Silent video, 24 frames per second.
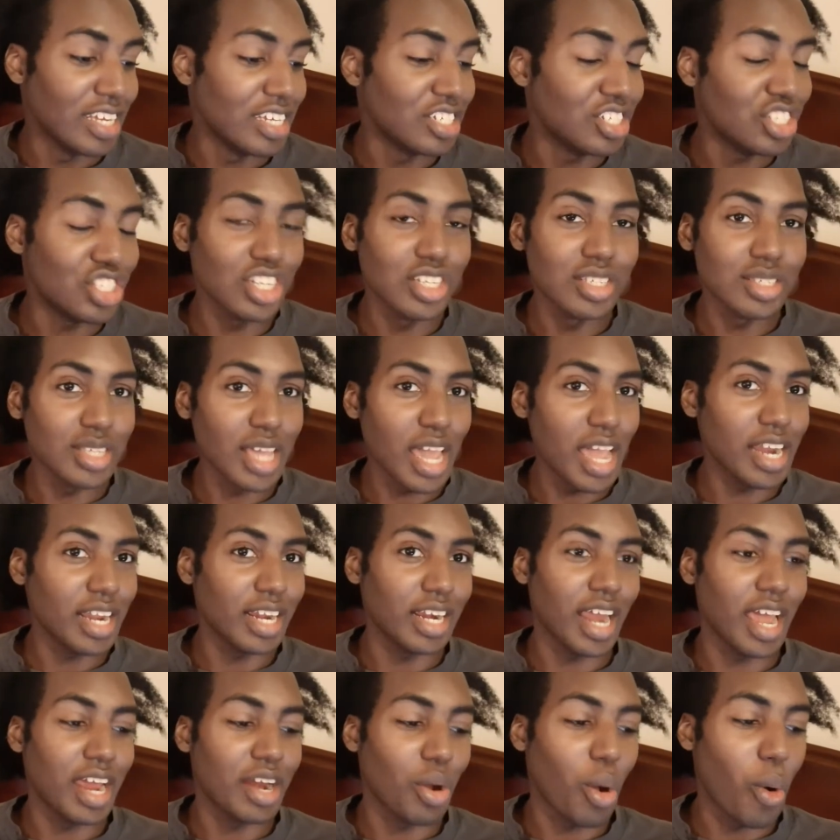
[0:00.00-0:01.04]
she said it
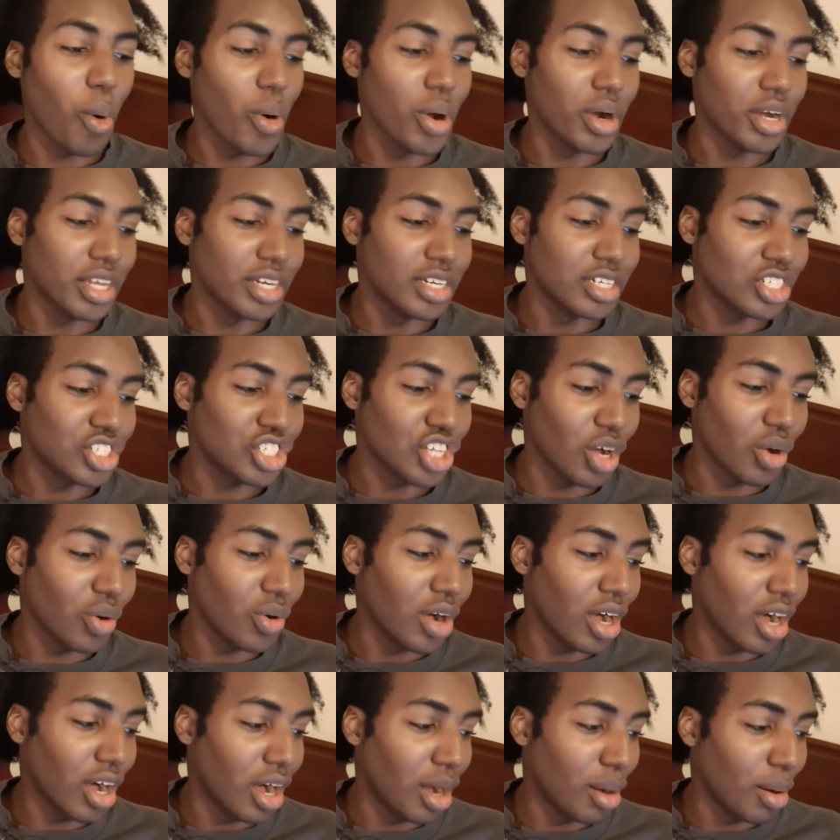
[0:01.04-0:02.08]
later on in the
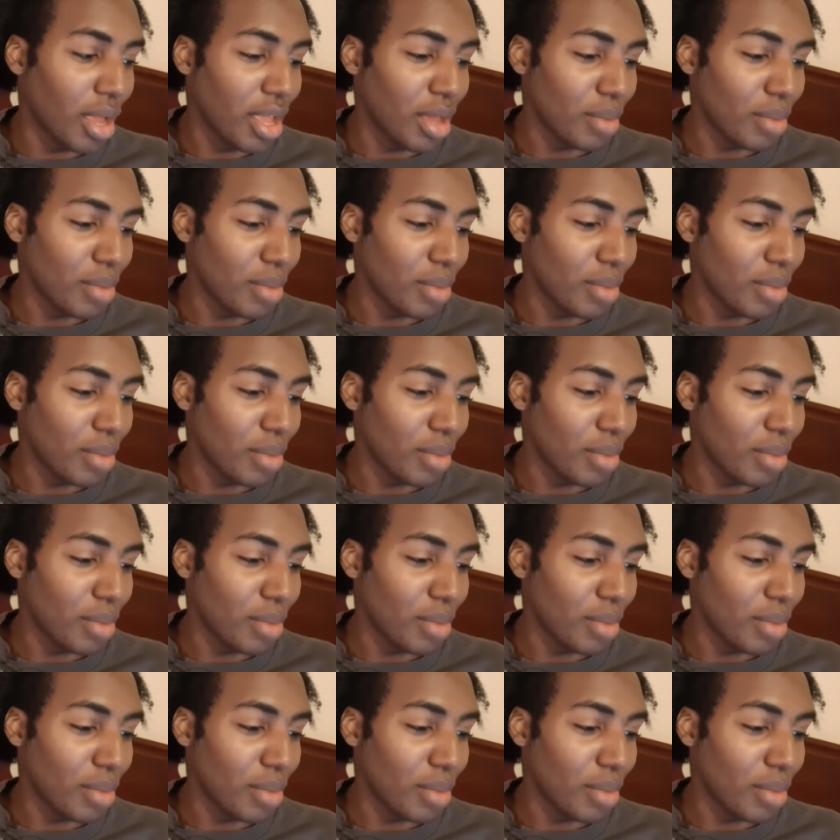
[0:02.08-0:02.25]
show,